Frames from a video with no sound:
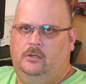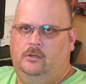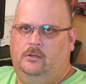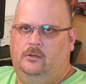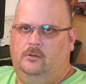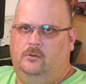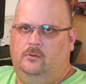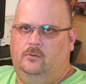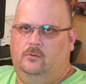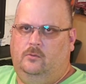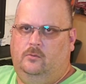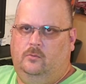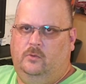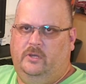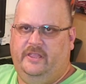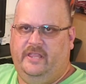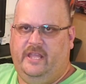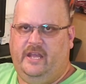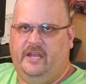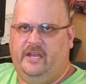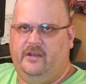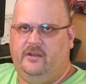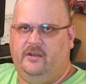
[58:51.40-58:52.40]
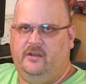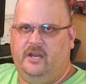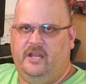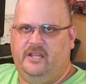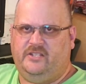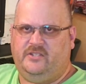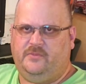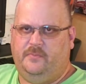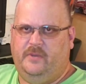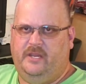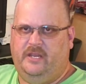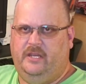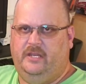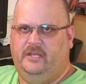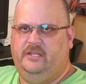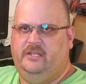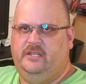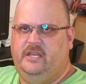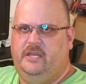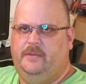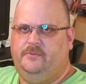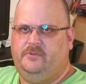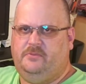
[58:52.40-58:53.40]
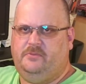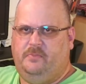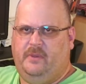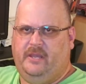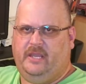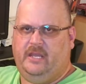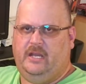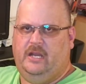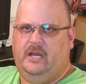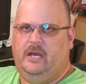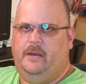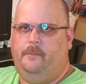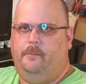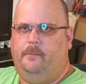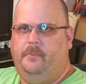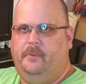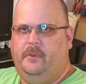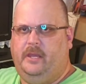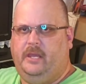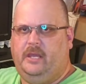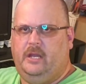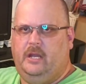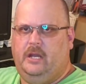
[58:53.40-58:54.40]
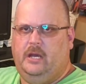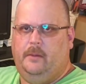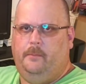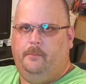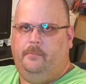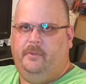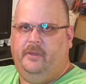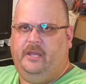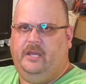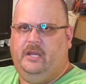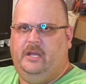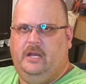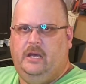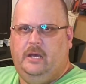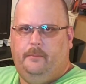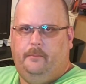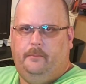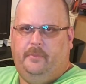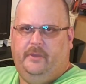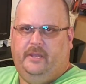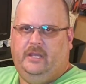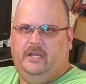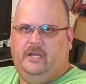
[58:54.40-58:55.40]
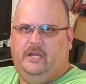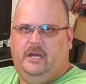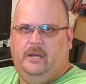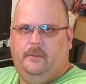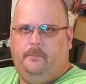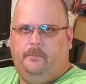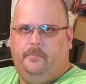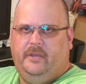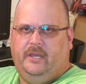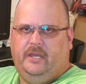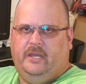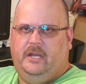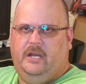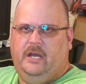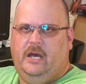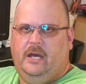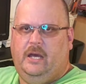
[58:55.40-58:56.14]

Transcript: When that internet speed keeps picking up, picking up, picking up, picking up, picking up,